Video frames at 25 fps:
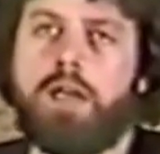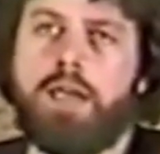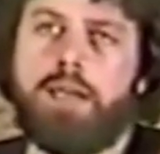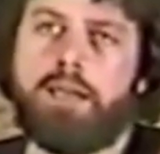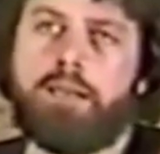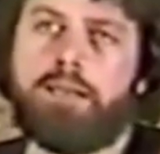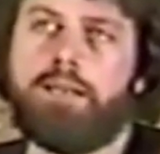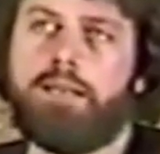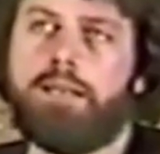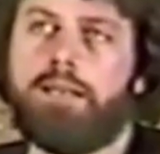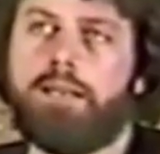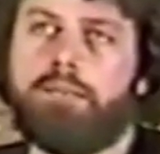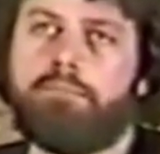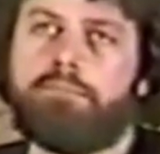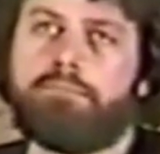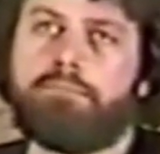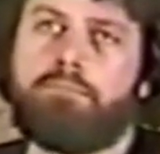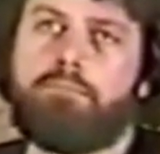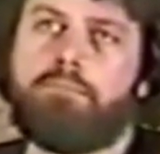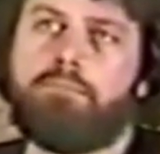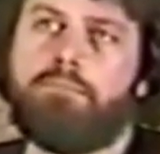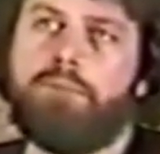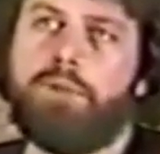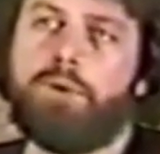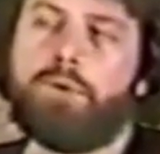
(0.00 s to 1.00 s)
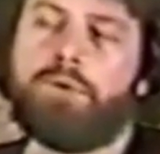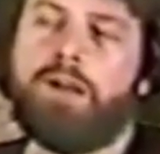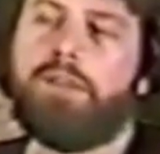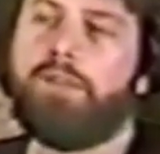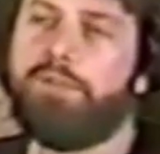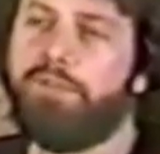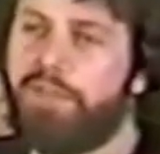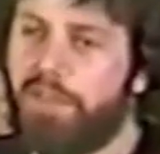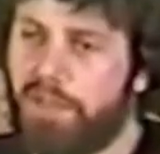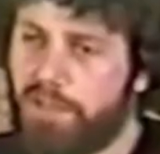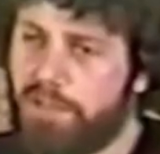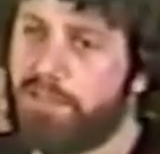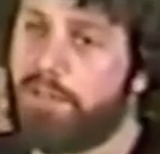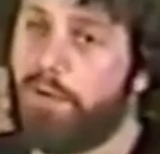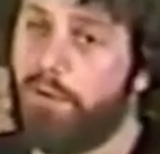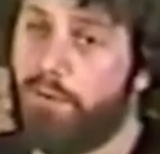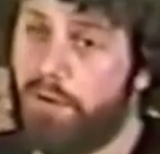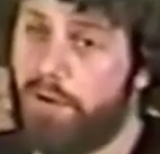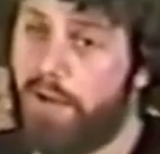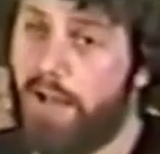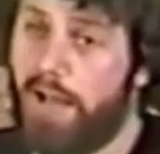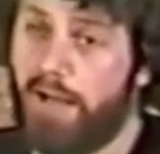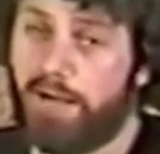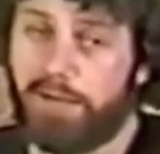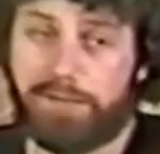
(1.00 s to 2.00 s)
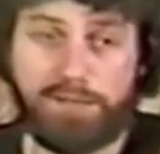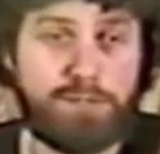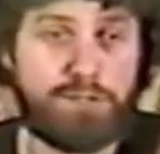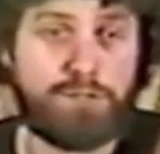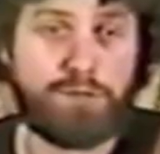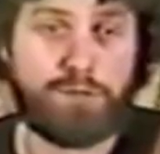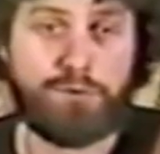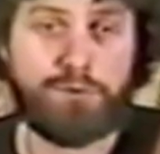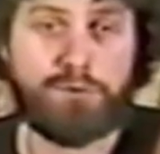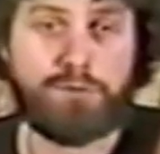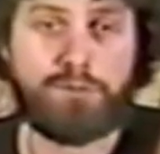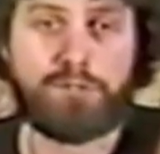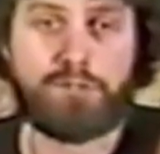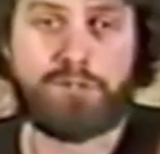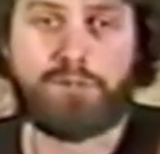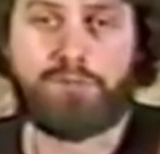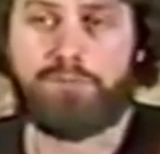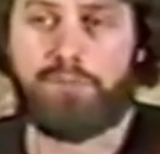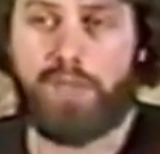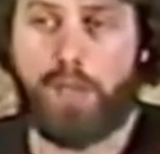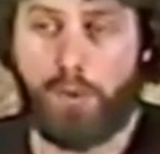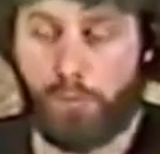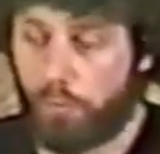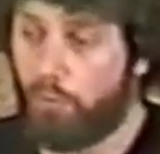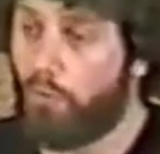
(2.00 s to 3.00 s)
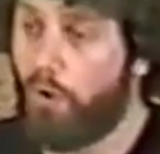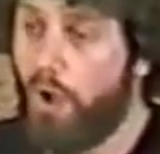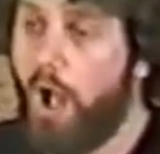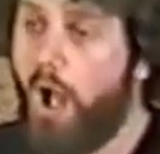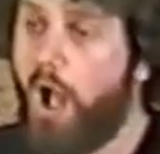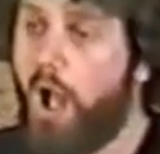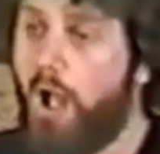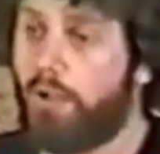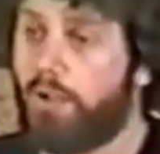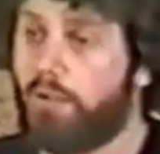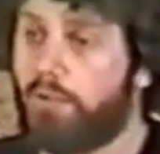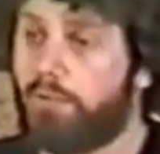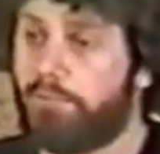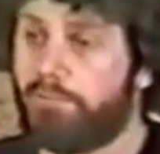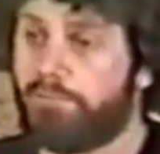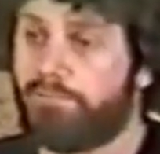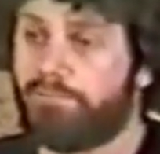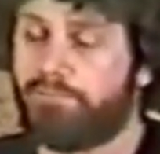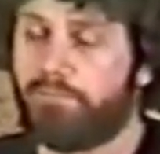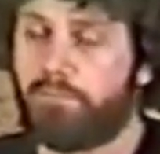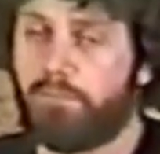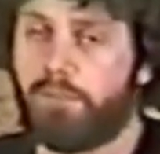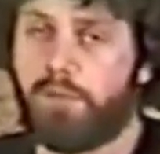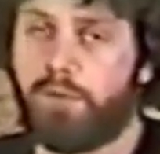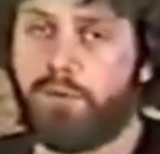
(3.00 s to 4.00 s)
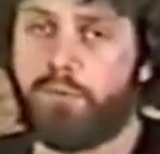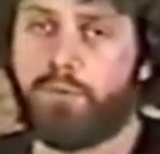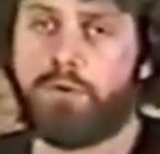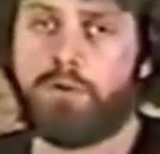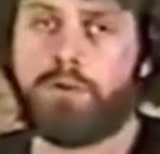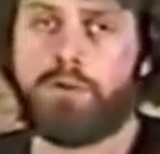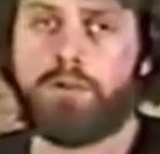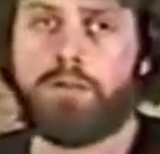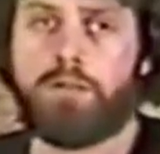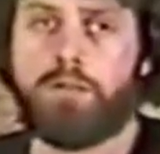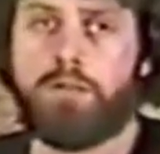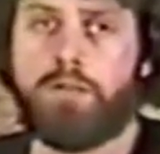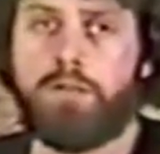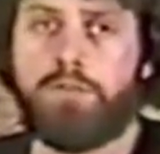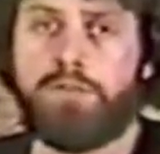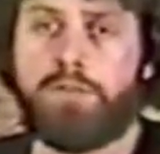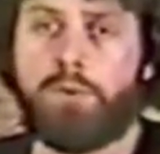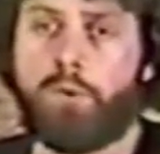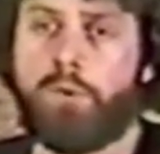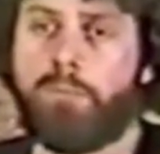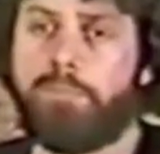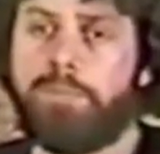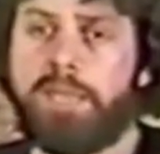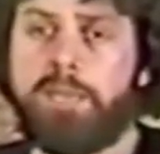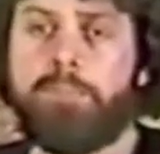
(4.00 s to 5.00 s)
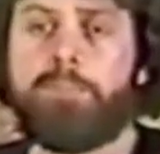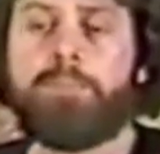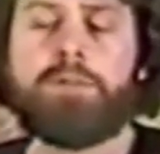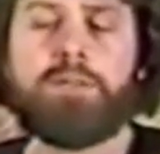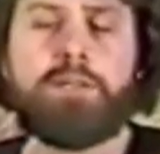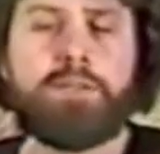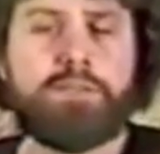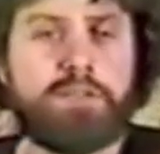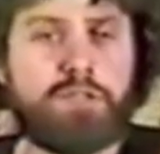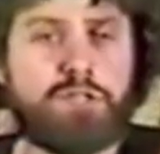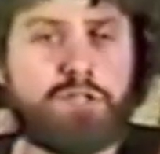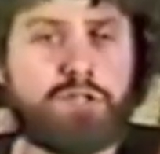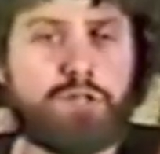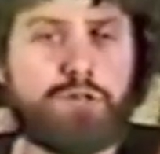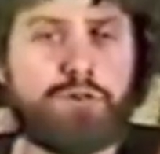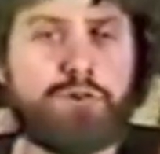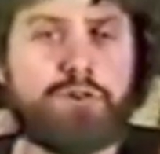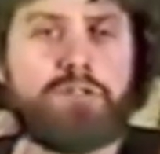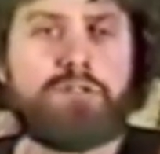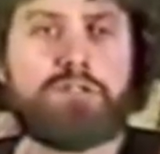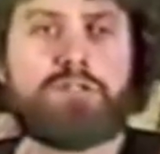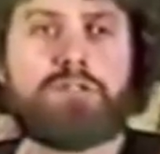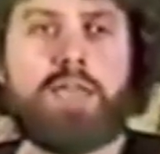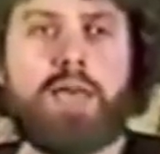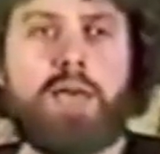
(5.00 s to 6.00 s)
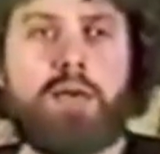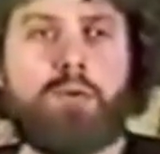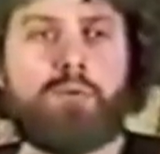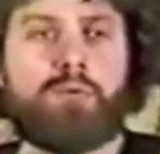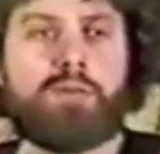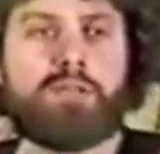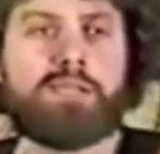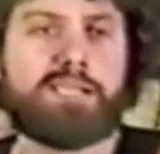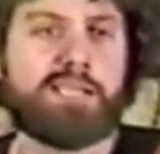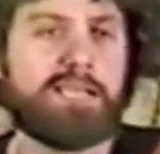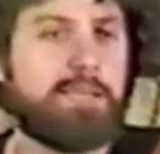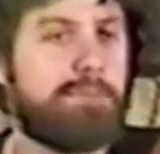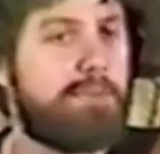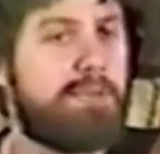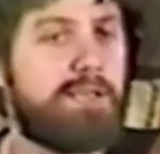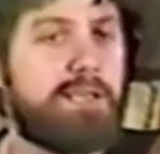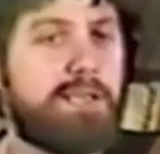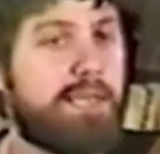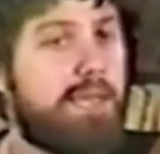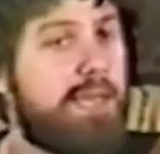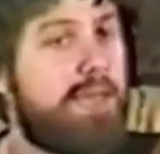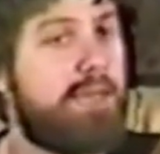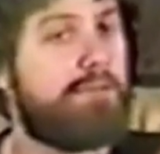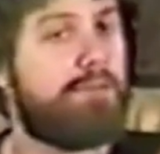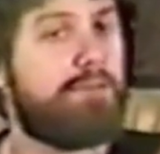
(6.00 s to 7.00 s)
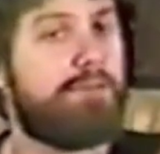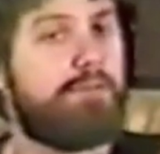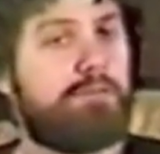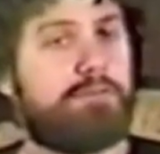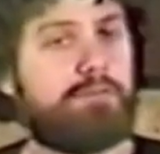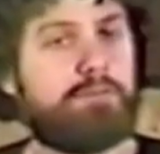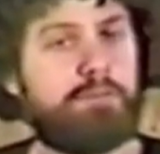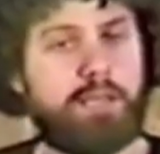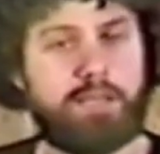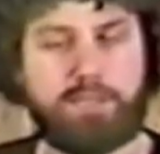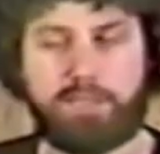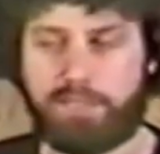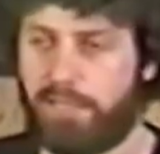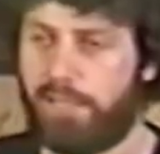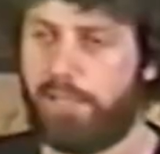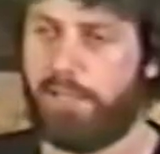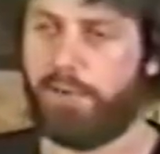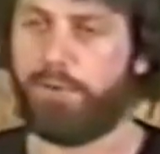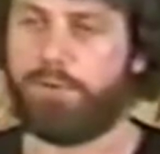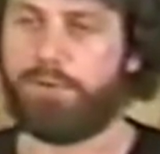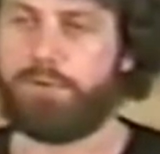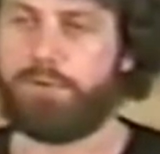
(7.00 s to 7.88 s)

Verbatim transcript: And uh, there were other things going on in the church that were wrong. There were, there were people in the church that were sleeping together that said they